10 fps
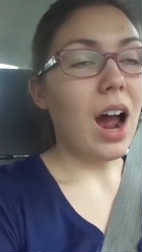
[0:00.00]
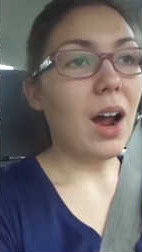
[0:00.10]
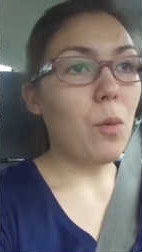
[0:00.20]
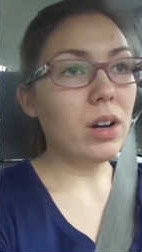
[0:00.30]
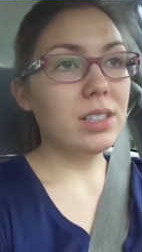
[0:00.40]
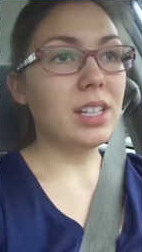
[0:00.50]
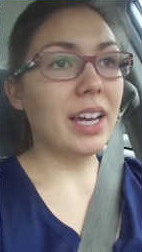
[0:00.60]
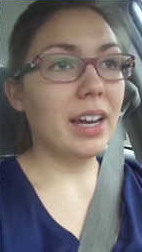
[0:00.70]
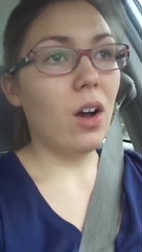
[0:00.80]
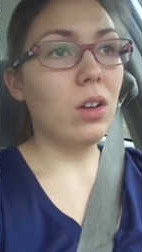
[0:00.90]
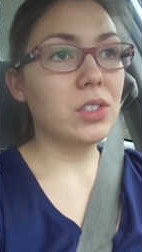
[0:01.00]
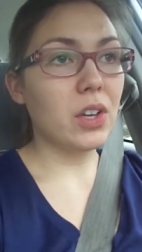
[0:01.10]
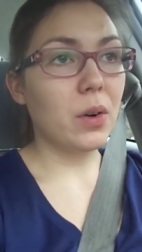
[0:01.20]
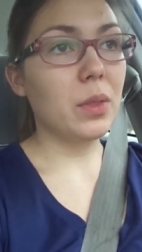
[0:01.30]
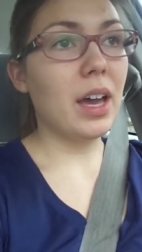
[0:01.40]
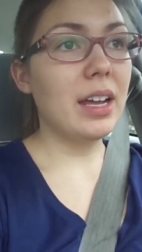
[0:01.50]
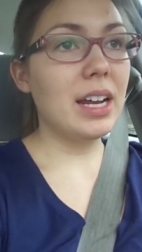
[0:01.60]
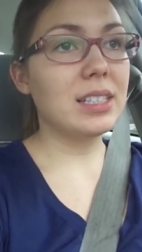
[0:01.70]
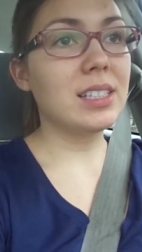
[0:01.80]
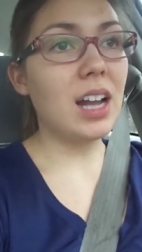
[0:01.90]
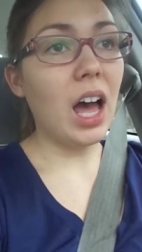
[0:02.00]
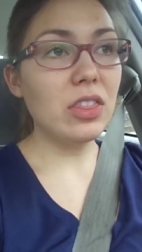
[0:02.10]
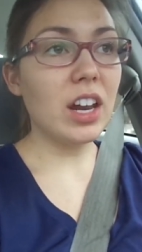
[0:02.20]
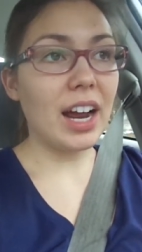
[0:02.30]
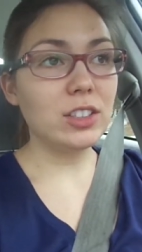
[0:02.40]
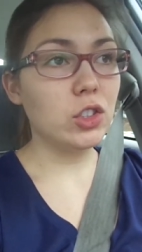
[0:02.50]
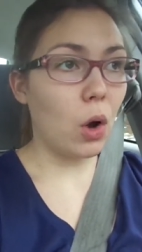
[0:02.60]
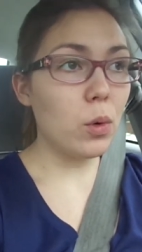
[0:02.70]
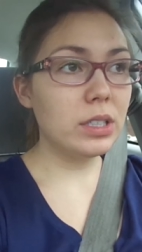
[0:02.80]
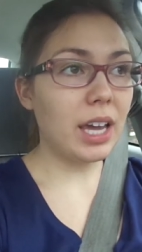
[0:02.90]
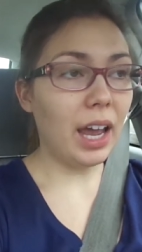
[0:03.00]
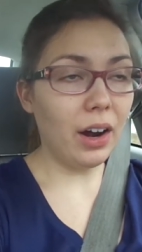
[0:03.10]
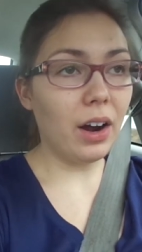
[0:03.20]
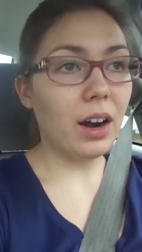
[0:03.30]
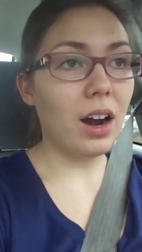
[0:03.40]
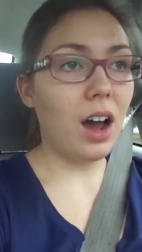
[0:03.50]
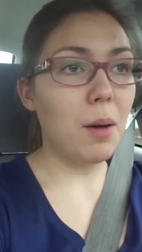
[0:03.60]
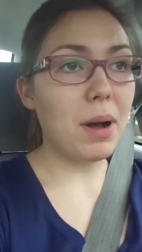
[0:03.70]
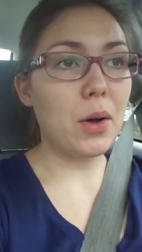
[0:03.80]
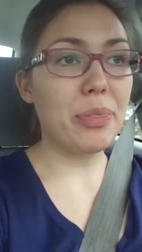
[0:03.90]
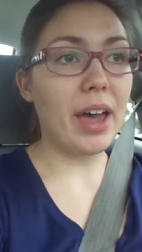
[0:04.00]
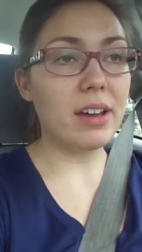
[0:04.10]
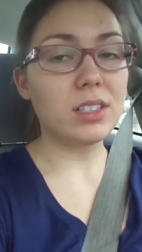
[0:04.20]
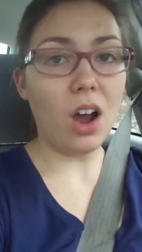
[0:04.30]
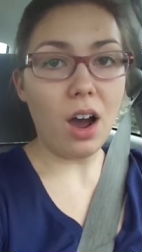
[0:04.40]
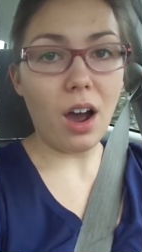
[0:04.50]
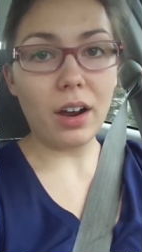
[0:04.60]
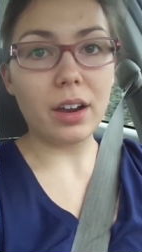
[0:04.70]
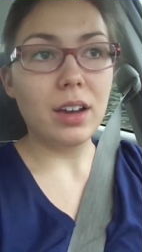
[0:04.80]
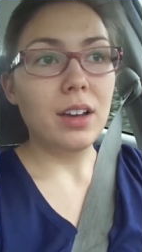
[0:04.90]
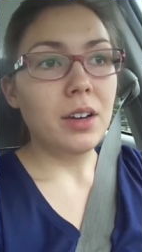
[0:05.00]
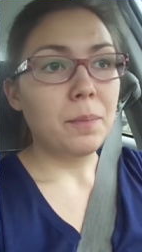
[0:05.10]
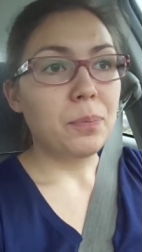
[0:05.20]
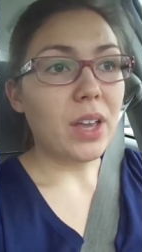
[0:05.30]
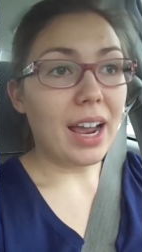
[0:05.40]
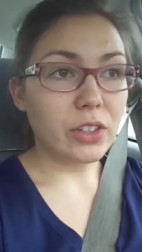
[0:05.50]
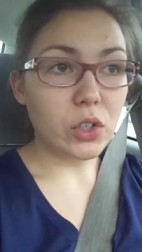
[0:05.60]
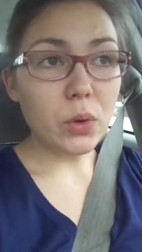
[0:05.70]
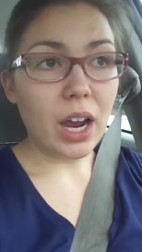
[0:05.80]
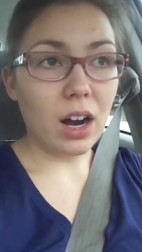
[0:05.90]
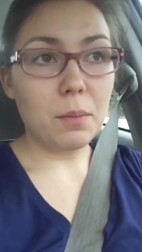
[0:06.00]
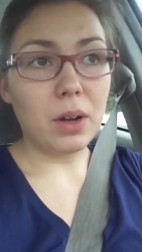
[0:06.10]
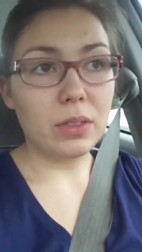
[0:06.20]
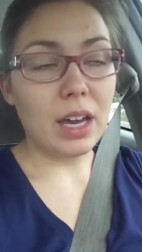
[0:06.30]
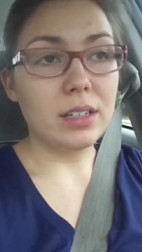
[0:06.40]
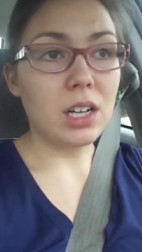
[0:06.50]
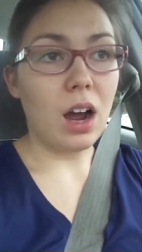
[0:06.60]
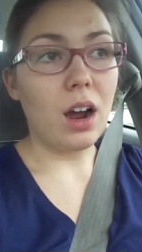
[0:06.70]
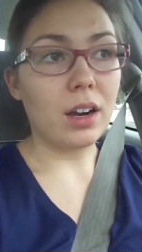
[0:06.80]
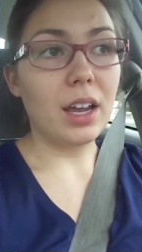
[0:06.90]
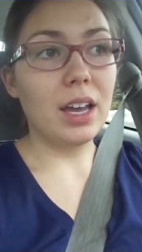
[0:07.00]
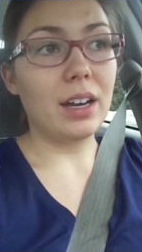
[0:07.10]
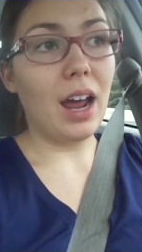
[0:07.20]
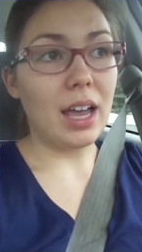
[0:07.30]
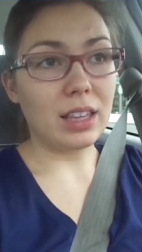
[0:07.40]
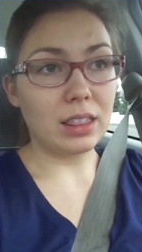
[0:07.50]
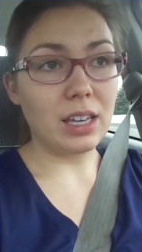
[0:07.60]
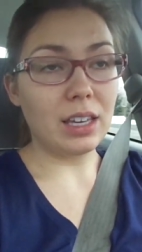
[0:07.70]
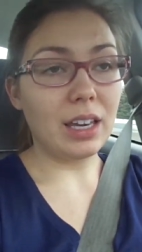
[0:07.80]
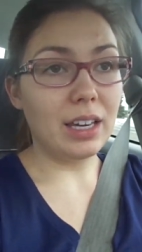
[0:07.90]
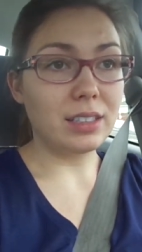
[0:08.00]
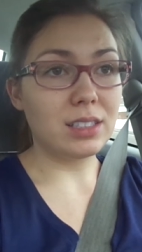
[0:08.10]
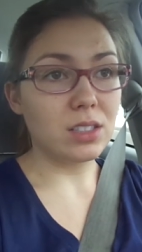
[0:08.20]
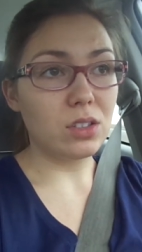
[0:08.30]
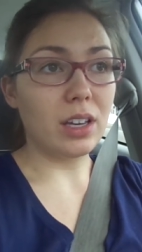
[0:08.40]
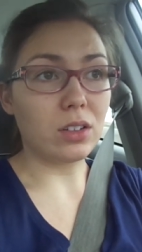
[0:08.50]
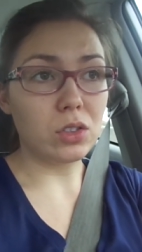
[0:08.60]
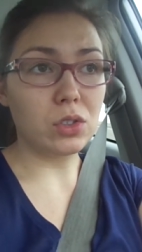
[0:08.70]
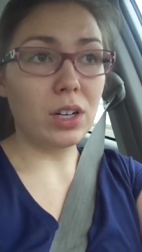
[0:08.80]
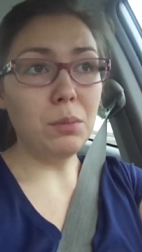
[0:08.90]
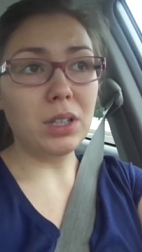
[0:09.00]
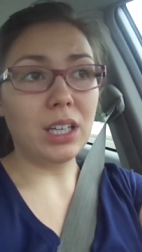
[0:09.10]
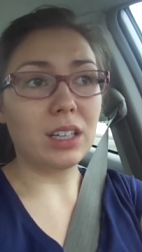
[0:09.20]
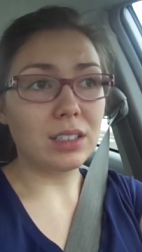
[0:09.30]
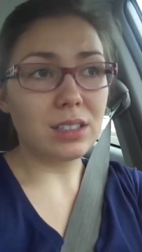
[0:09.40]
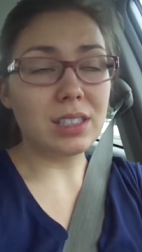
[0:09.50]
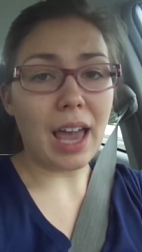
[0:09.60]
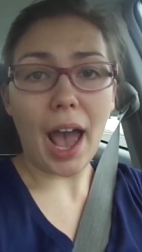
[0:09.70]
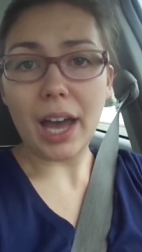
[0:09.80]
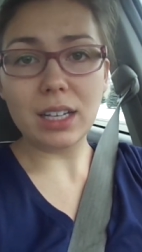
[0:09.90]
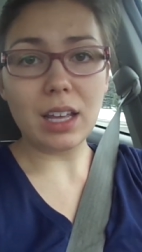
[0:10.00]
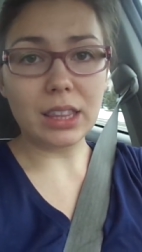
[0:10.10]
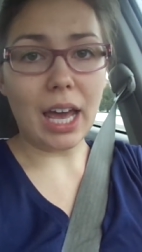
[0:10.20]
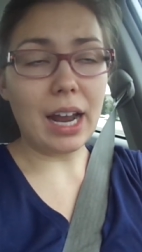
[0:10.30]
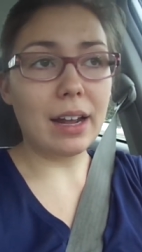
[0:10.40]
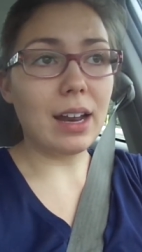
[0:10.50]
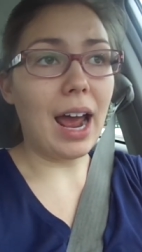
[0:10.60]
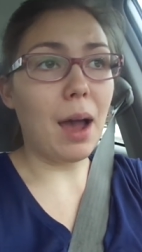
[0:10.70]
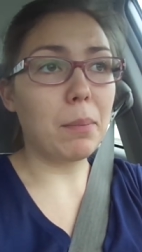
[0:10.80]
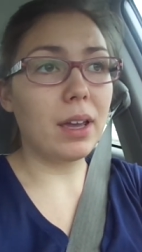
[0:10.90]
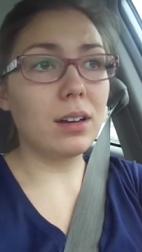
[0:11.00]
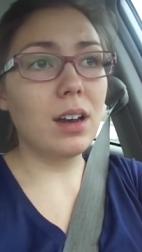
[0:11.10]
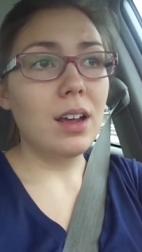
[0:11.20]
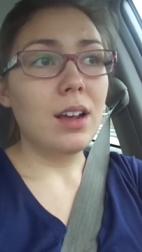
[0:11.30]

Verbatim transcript: I want to say also that it's not that I don't care about that dog. I do care about that dog, and I think it's extremely sad that that had to happen.